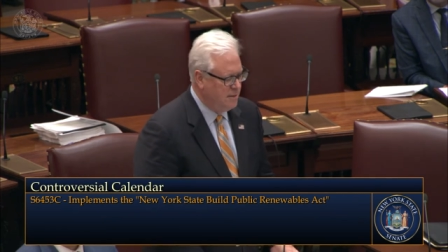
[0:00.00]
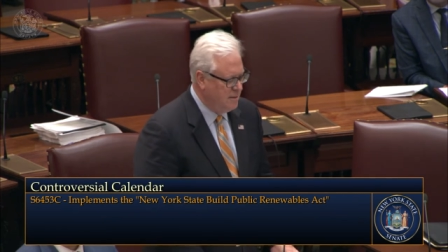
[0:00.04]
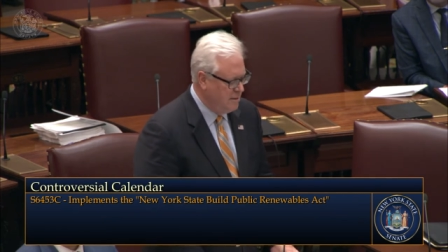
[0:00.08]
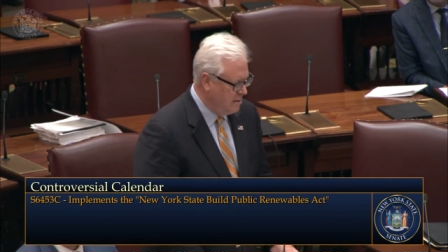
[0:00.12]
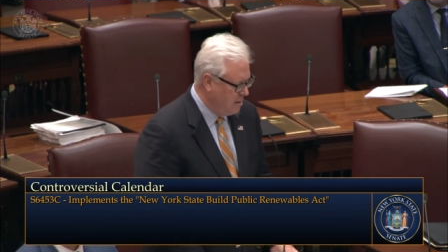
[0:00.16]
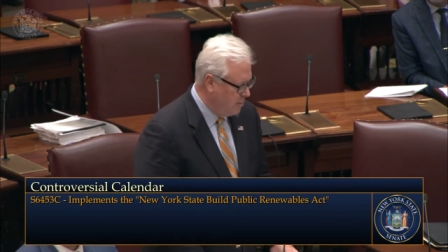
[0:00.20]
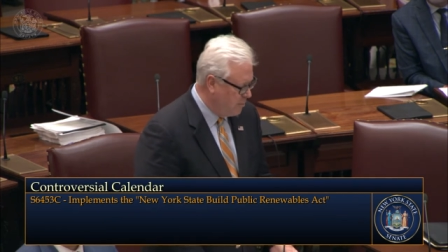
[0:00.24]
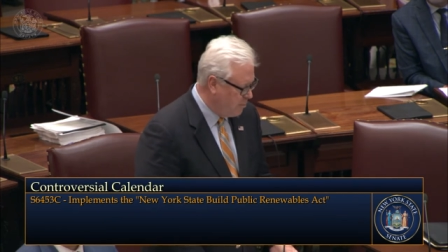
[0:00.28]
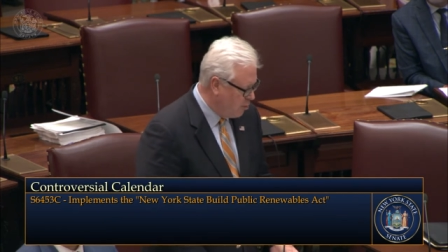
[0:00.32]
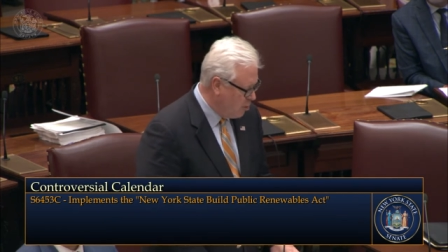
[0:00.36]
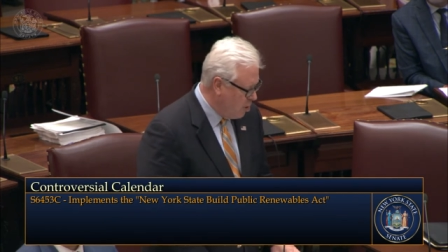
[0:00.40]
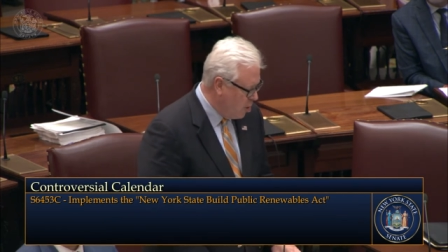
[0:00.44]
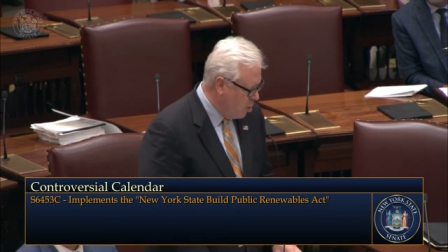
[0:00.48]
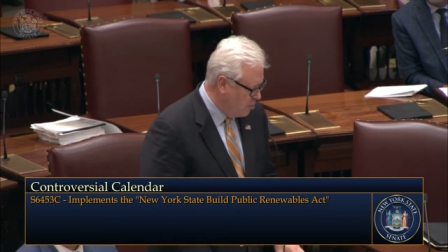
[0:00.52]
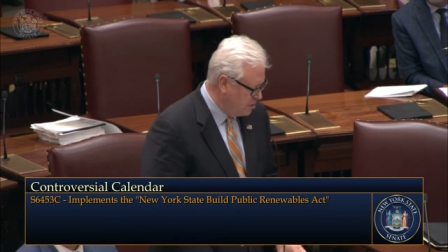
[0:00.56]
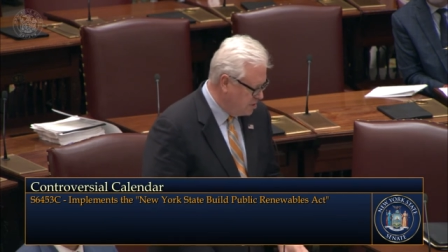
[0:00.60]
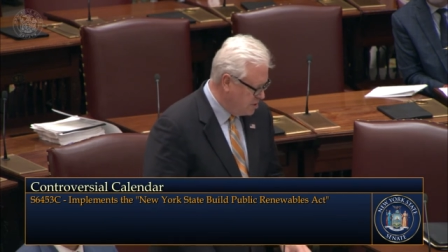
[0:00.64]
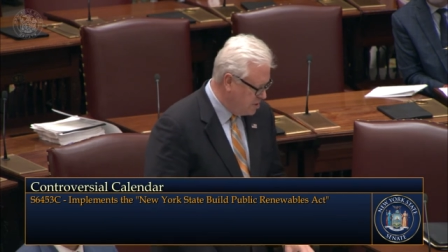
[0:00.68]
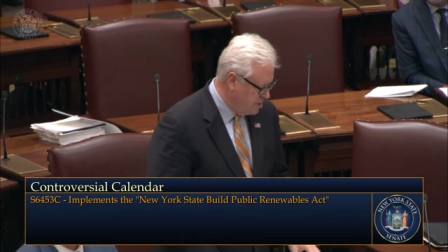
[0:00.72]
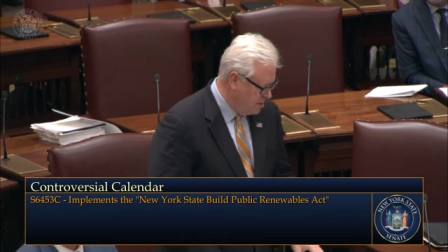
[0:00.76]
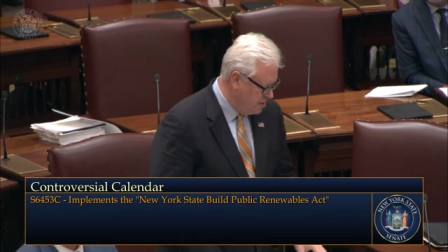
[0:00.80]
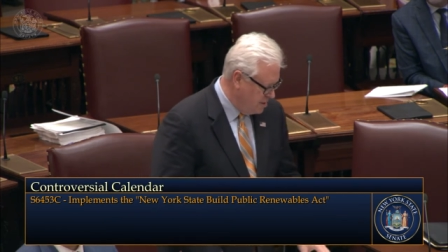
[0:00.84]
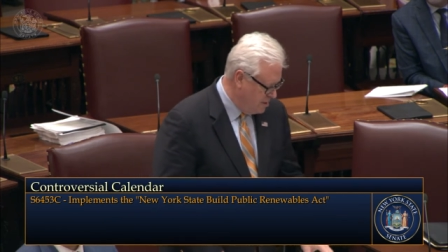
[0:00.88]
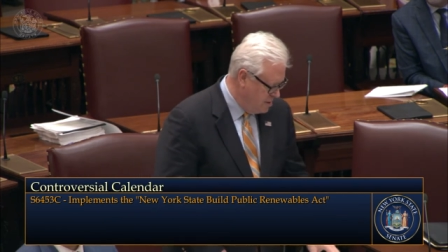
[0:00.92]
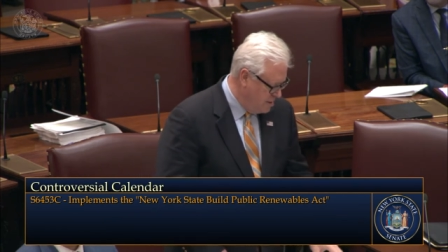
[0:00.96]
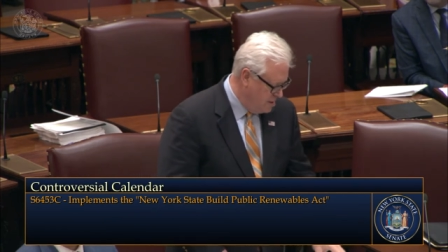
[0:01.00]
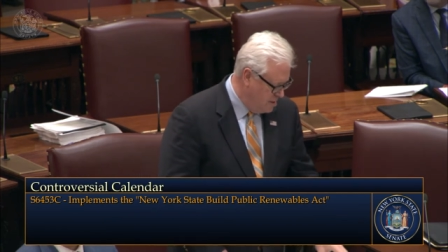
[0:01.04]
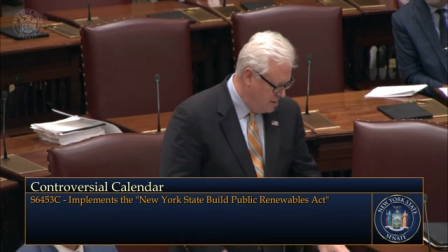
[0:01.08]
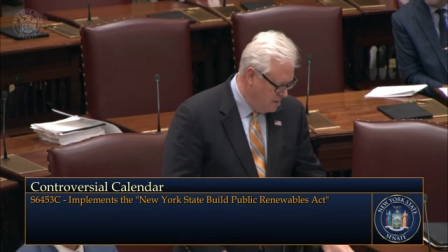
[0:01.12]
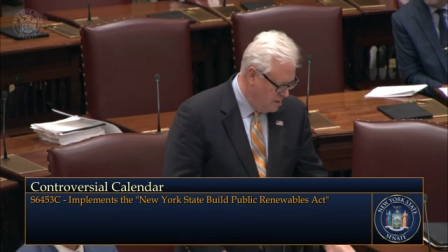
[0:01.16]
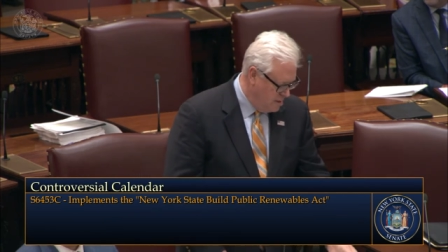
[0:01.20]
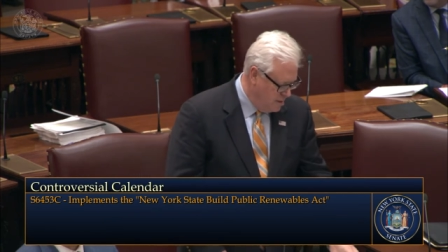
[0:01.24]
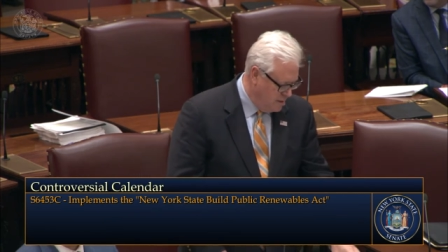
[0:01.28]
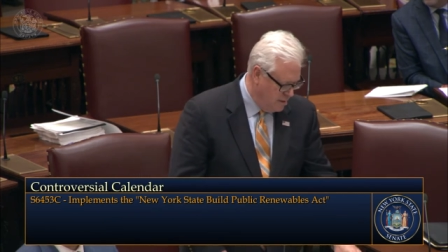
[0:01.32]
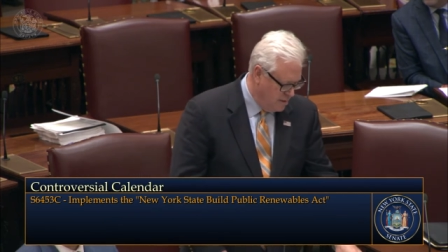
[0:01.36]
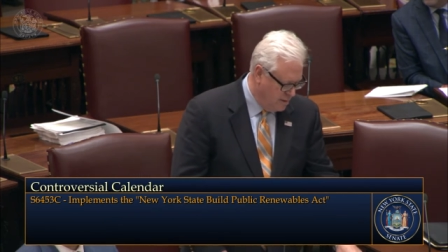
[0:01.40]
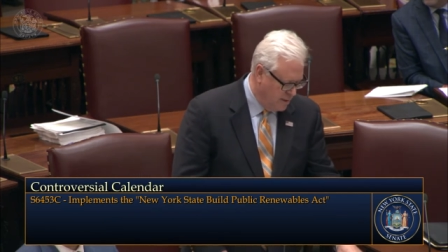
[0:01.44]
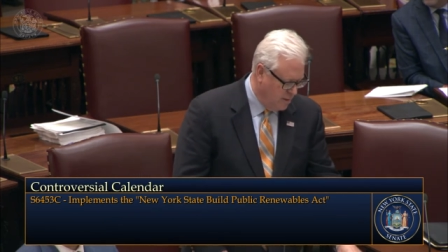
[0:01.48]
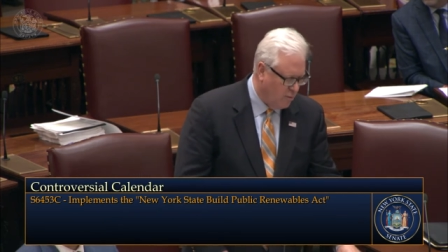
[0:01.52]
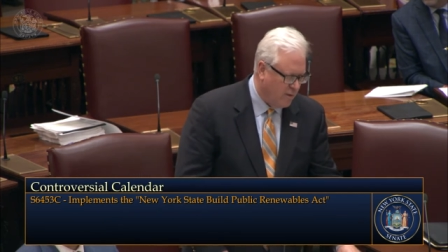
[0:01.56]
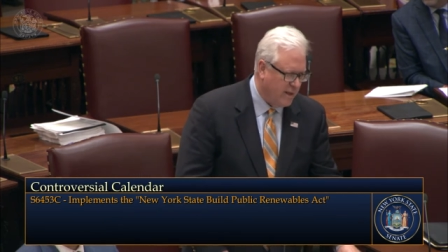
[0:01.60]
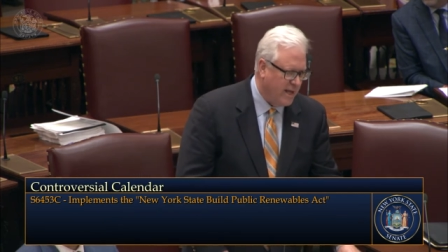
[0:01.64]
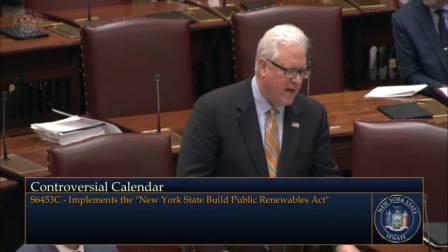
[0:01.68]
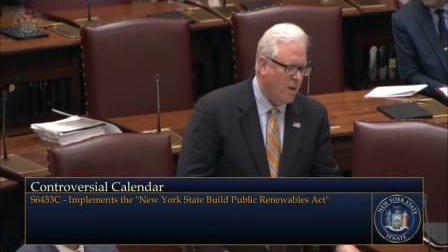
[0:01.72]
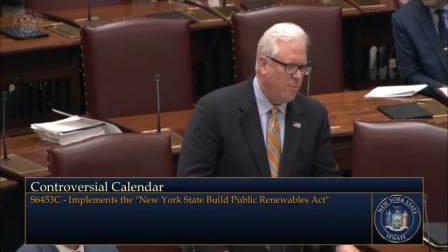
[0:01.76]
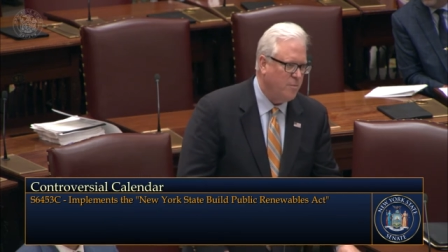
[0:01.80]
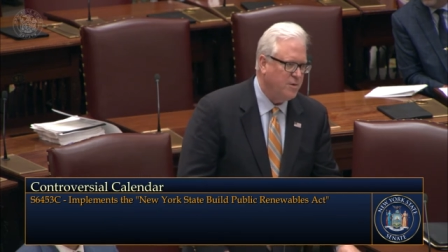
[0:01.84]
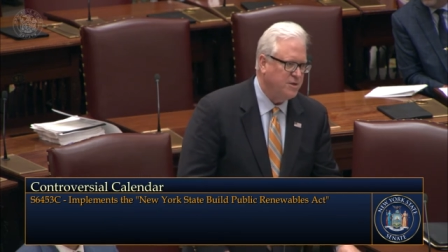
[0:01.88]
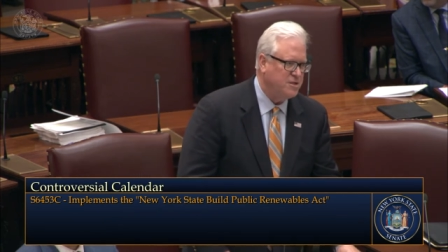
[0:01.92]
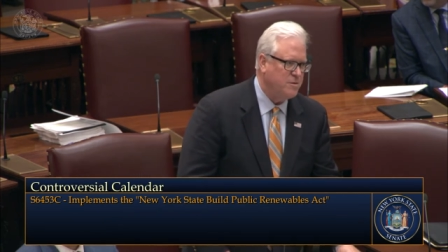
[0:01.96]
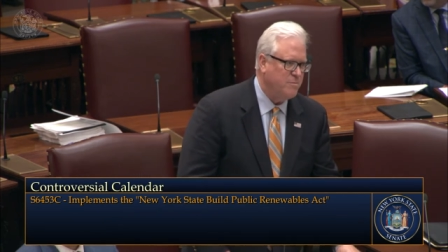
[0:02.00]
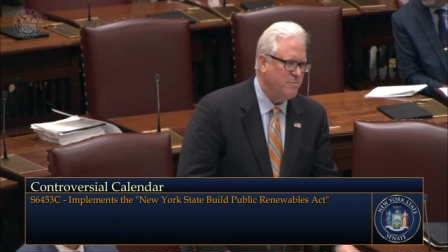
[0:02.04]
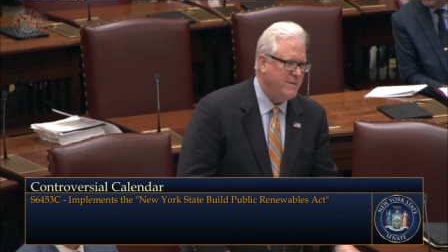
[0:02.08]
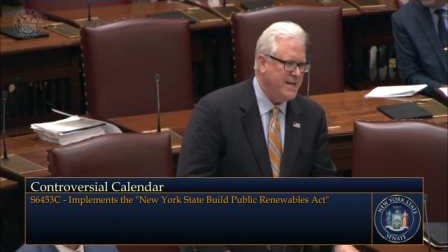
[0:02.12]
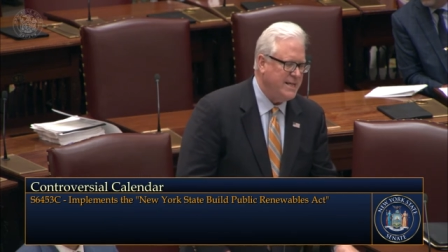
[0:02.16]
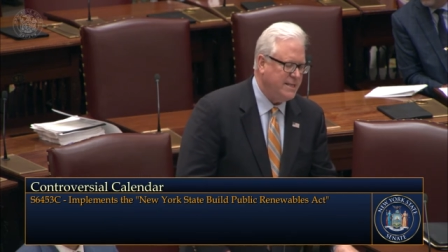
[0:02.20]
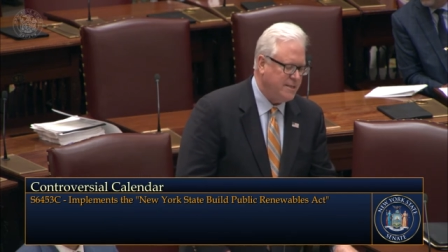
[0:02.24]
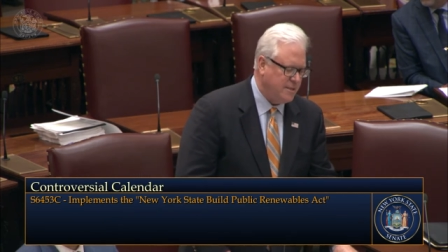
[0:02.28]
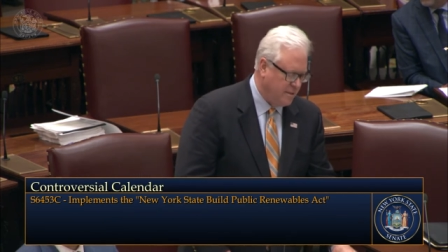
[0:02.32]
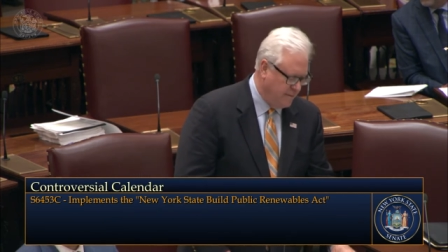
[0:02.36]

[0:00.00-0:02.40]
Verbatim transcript: approach that will help us meet